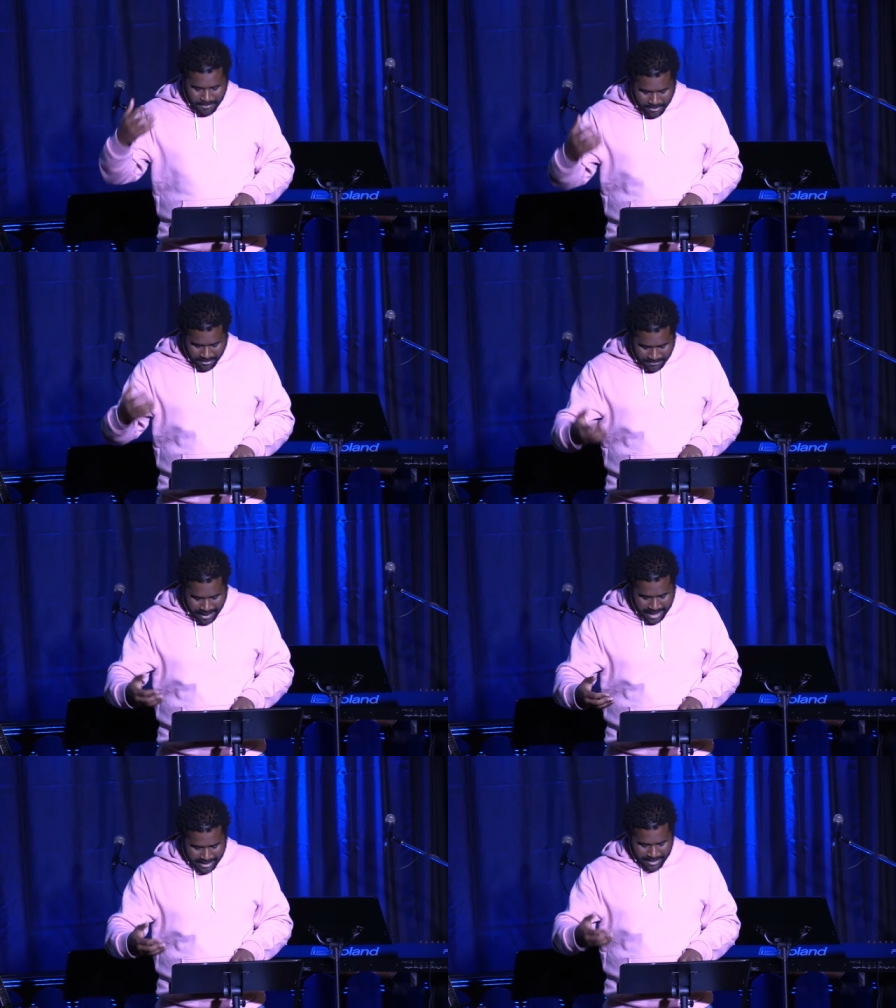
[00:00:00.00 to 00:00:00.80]

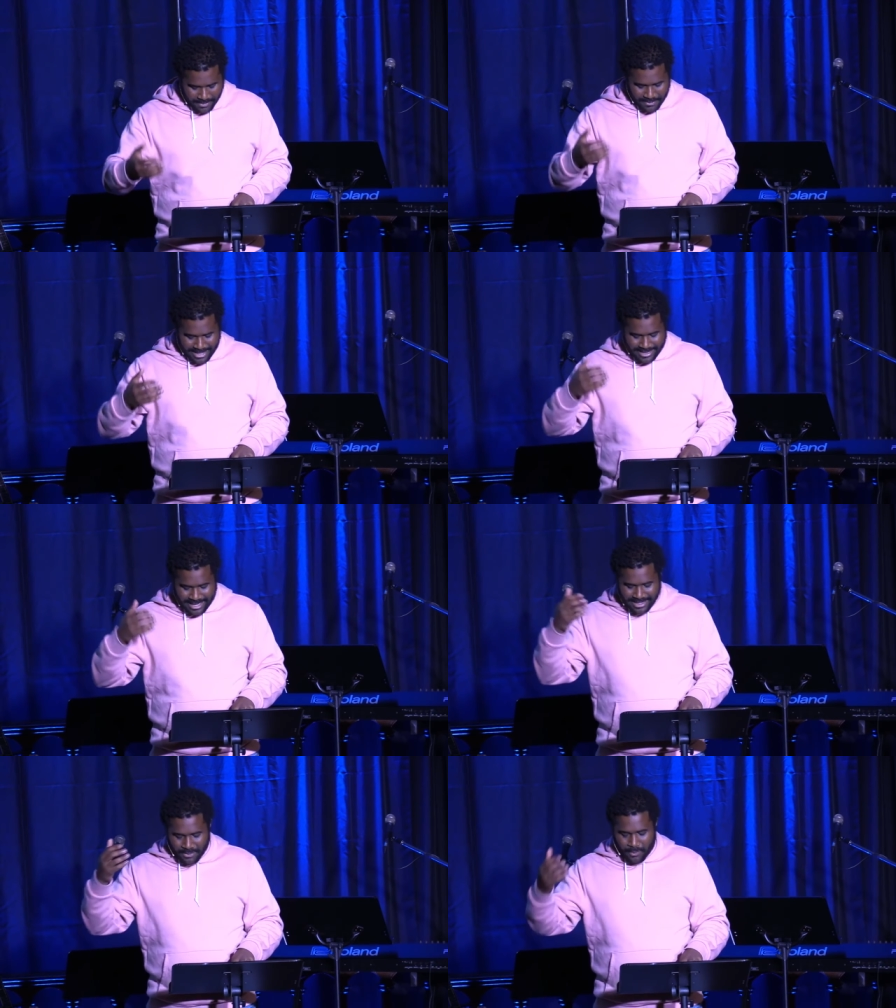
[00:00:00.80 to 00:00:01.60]
provide it. When we
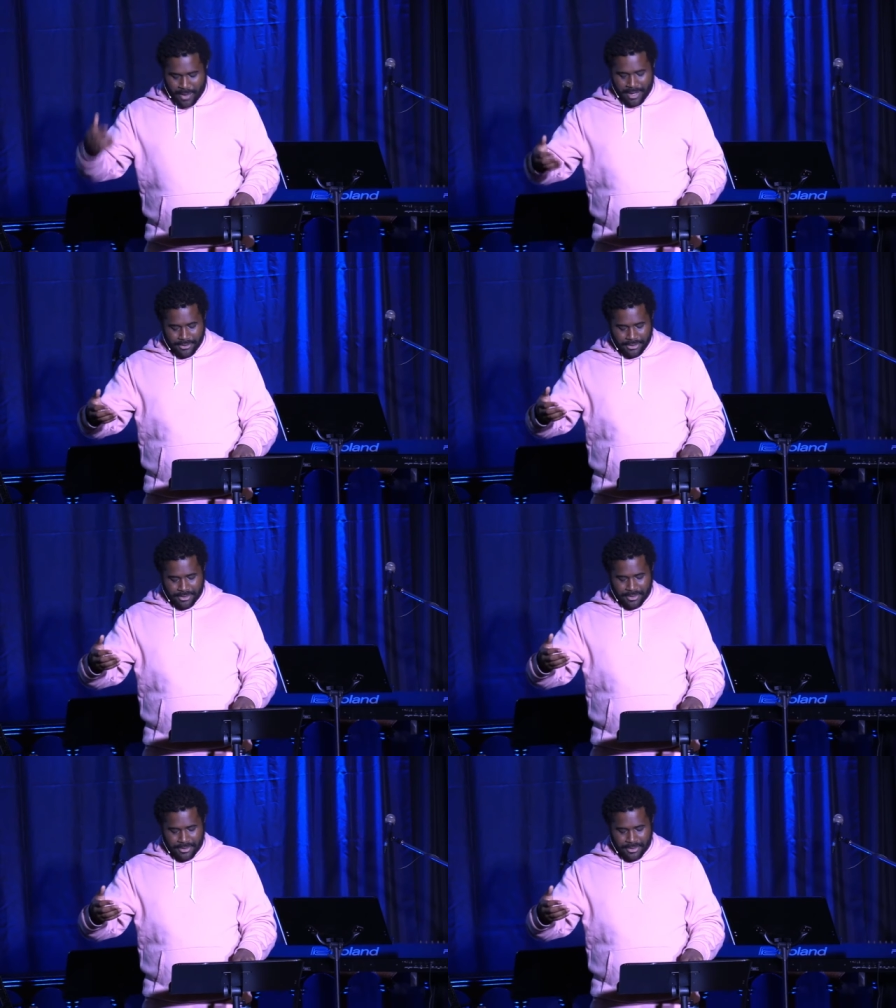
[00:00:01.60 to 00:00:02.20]
think that wealth